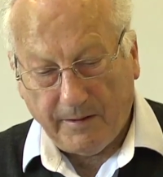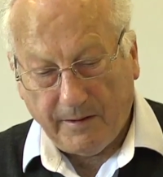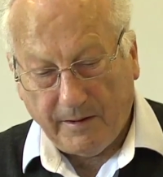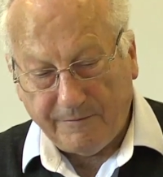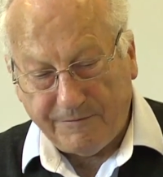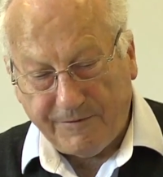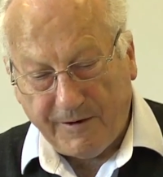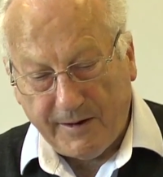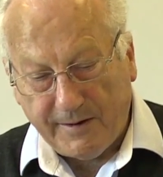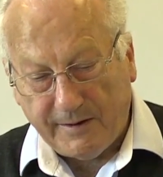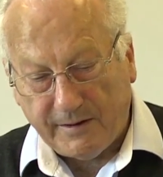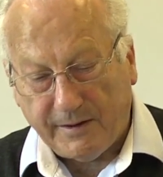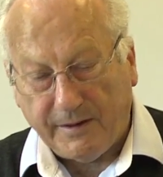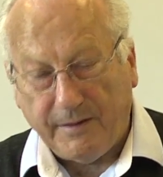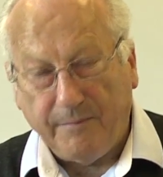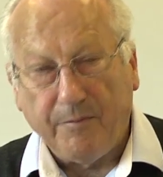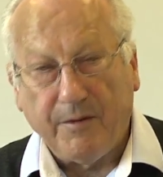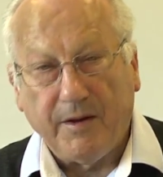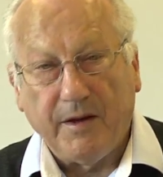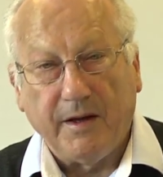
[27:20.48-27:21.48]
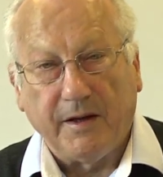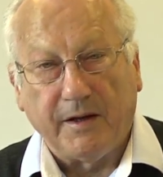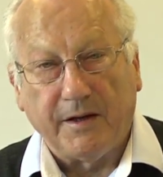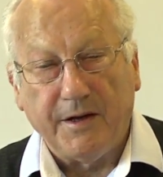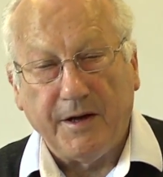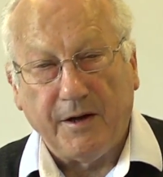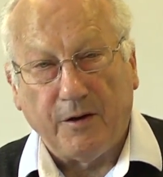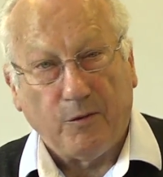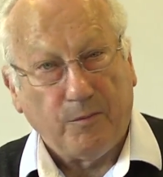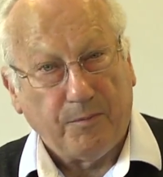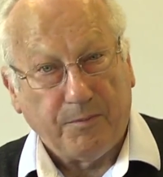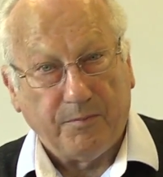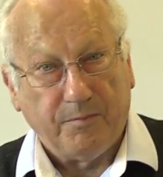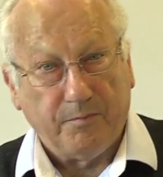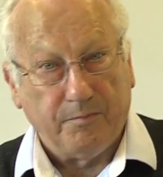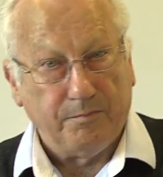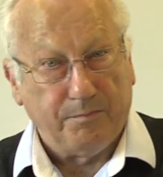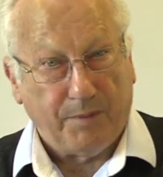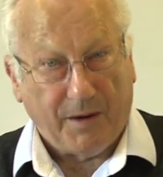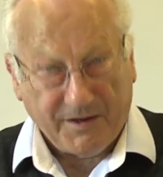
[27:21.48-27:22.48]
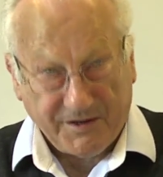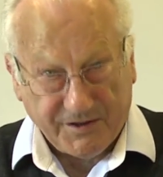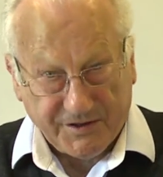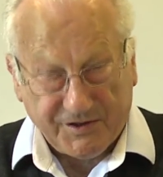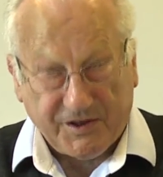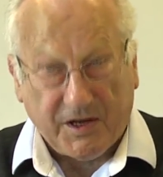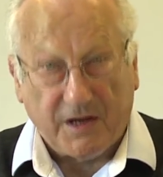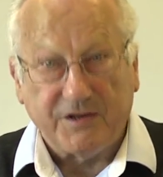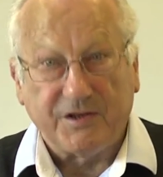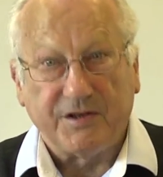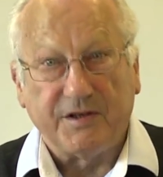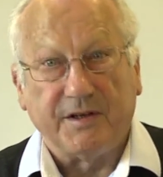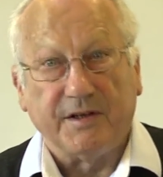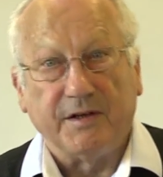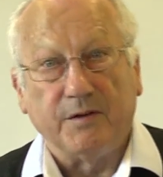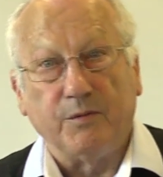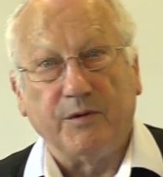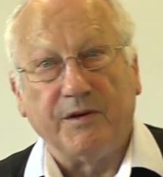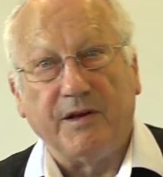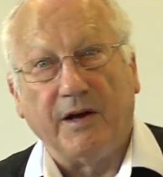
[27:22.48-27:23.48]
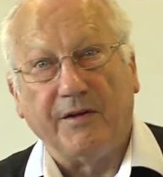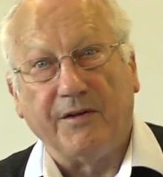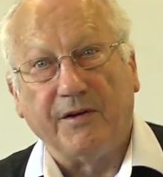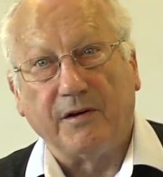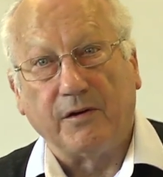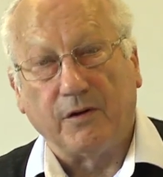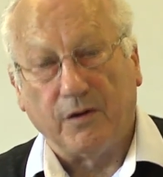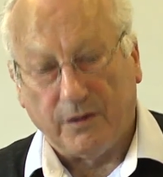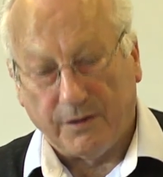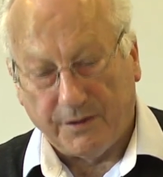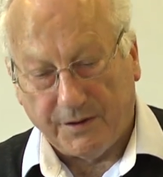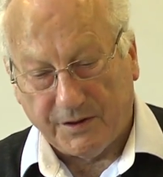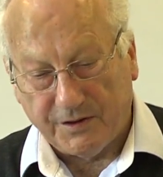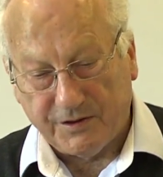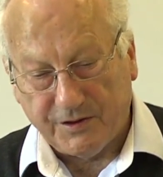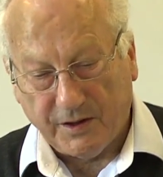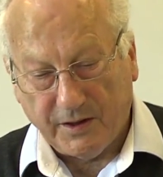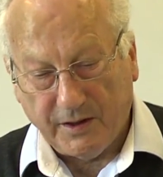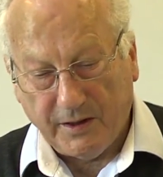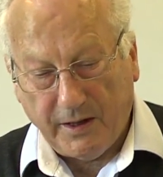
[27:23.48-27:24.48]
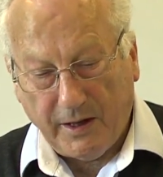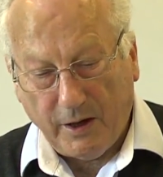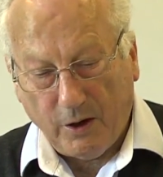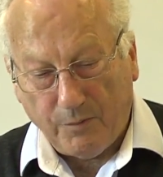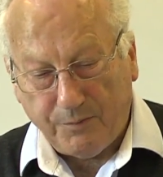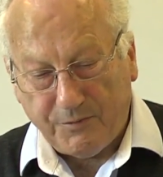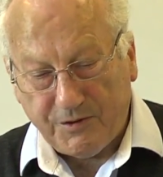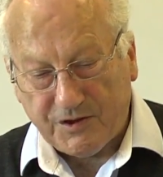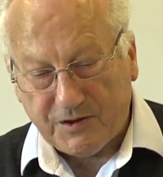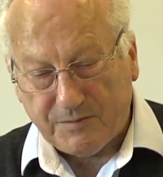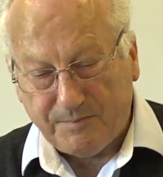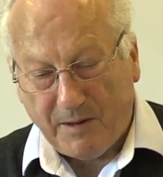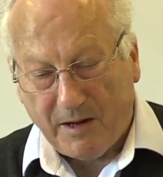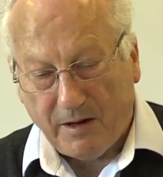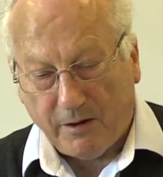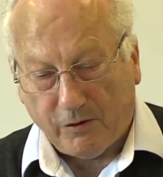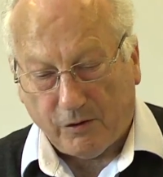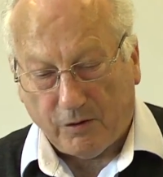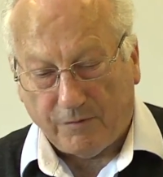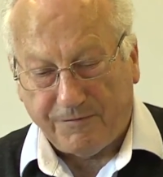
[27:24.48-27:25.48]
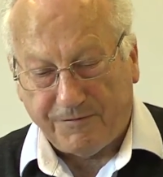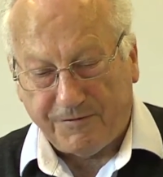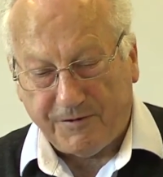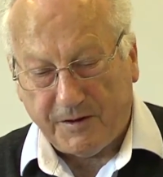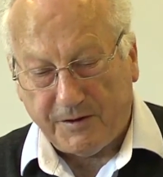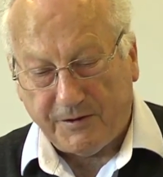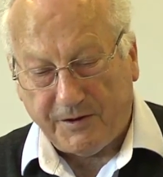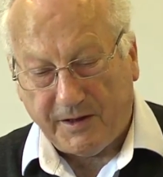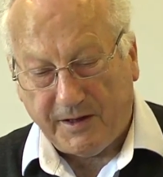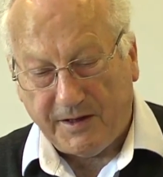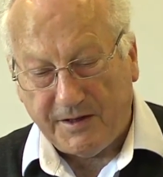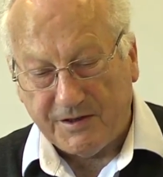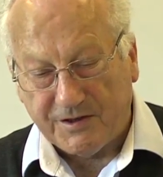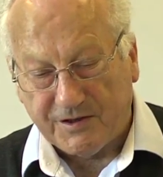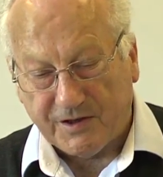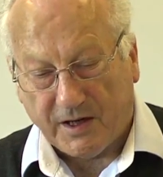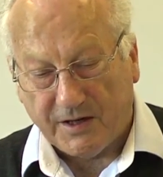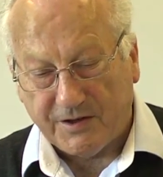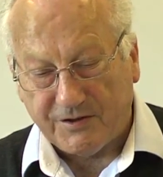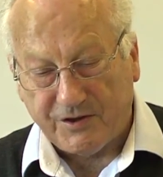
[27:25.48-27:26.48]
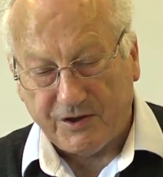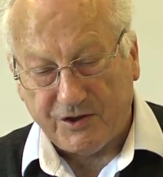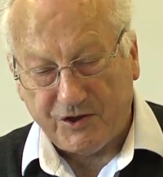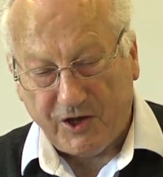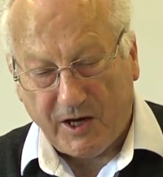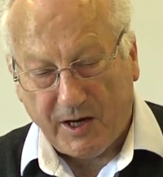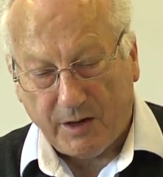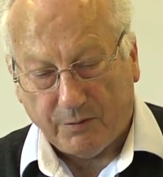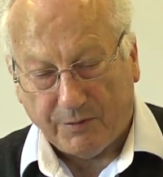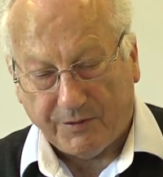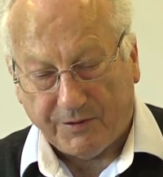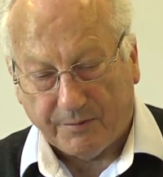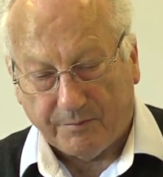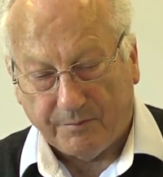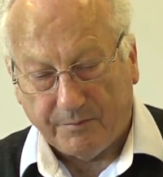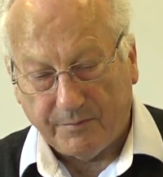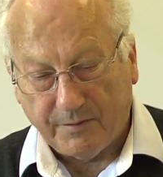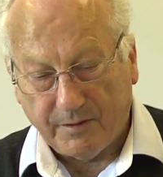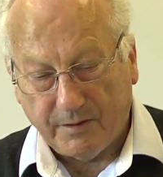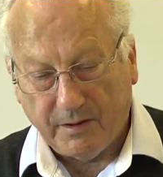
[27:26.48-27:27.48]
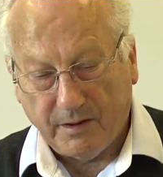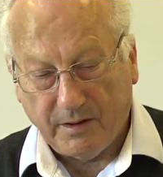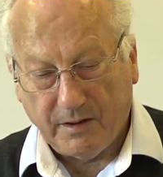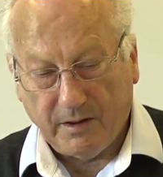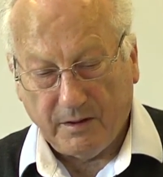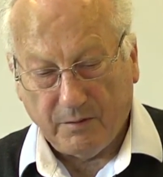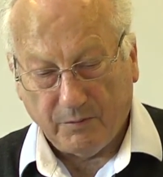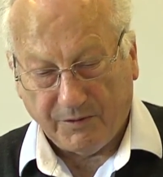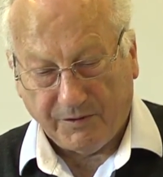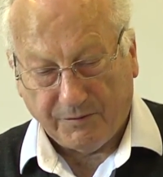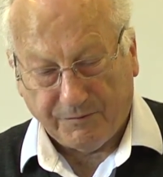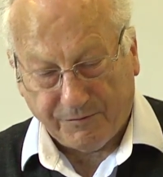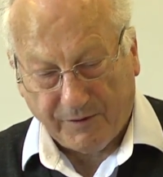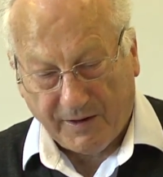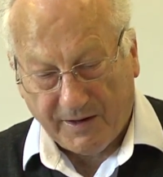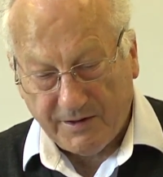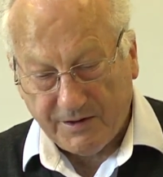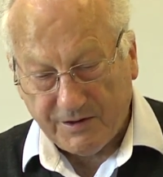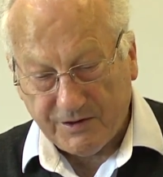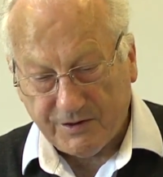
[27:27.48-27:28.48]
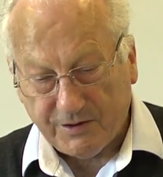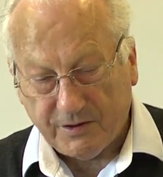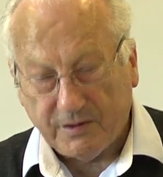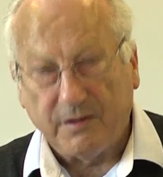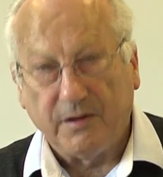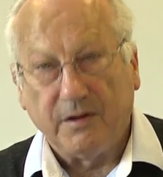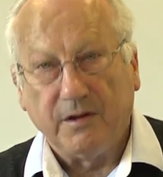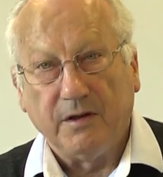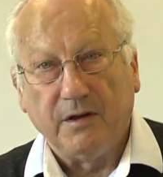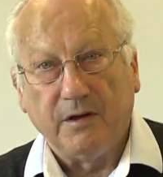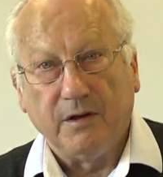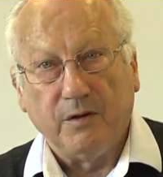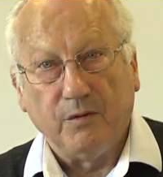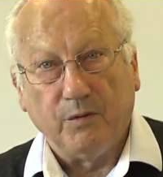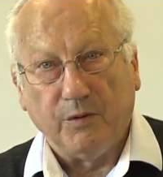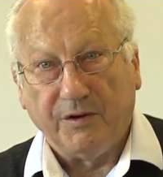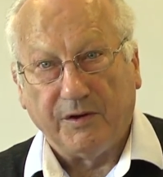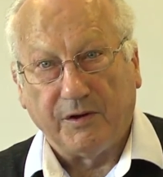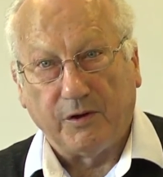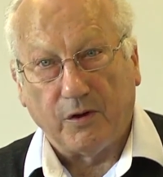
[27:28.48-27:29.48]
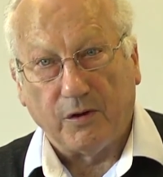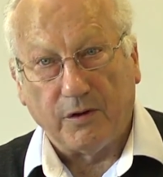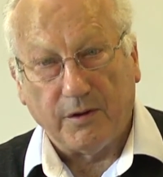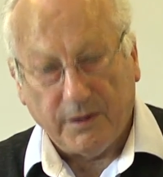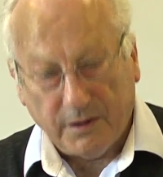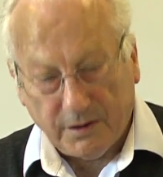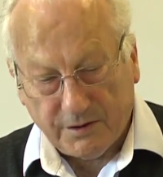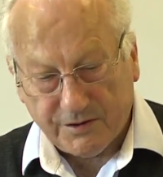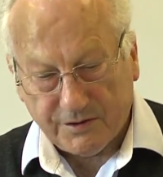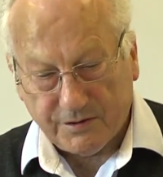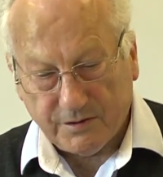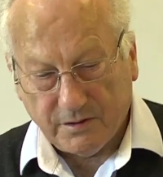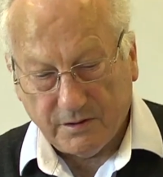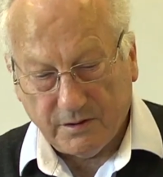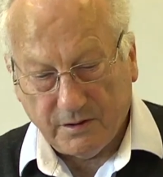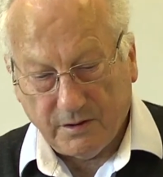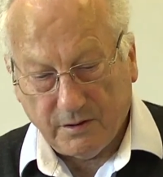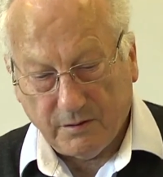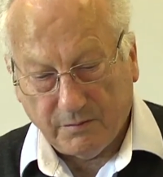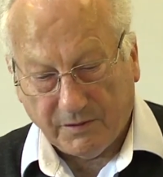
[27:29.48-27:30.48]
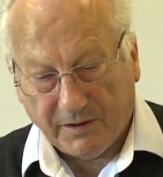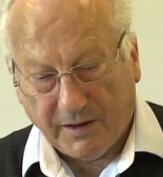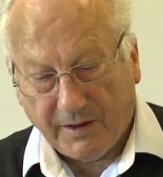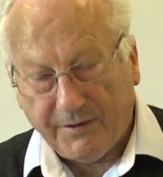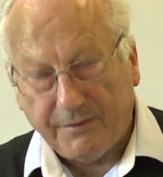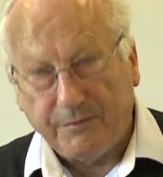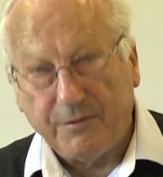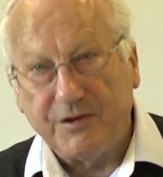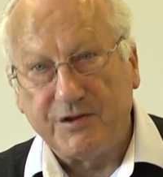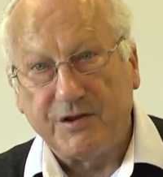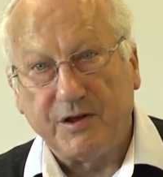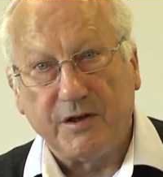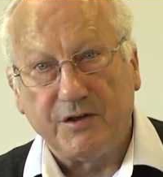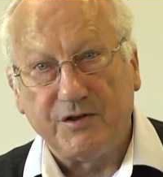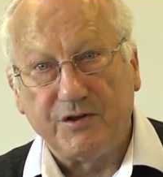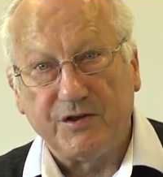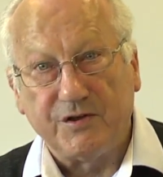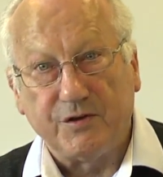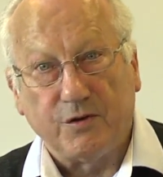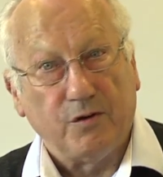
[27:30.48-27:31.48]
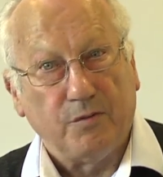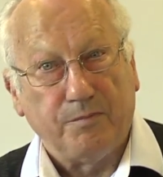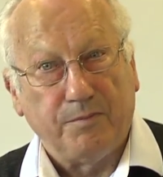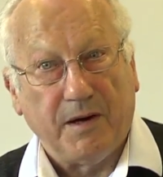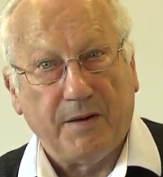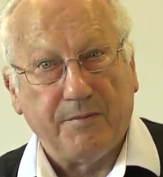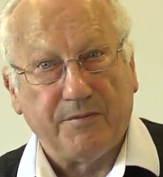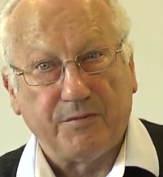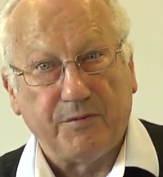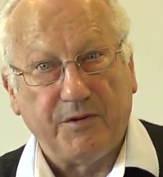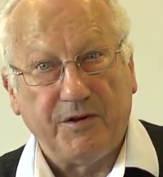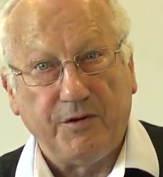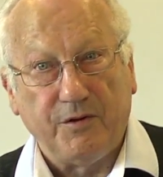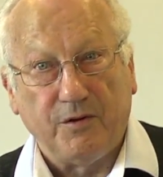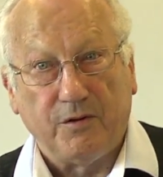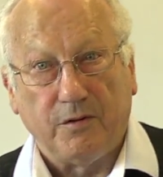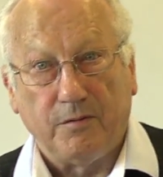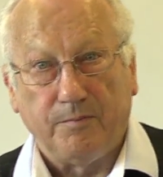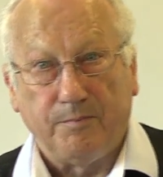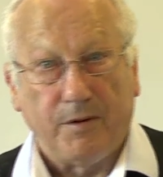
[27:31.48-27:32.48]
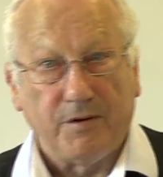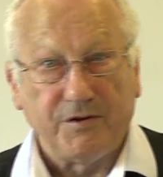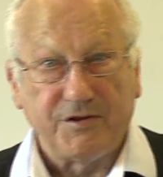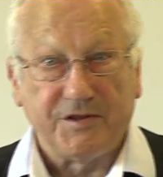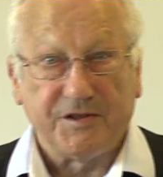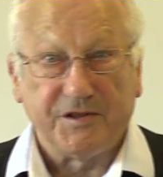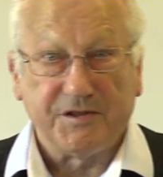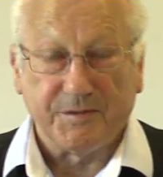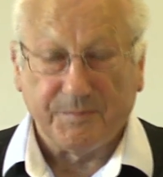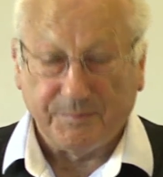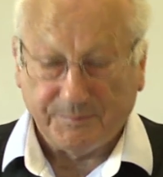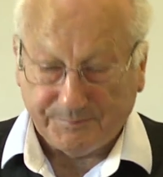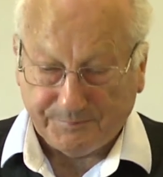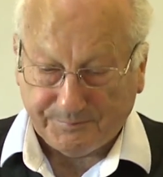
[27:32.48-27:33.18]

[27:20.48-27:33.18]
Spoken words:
And finally, it can help, by discussing it with other colleagues, help to spark off further insights to share with them, with friends, with colleagues, with other researchers, or perhaps with your bosses.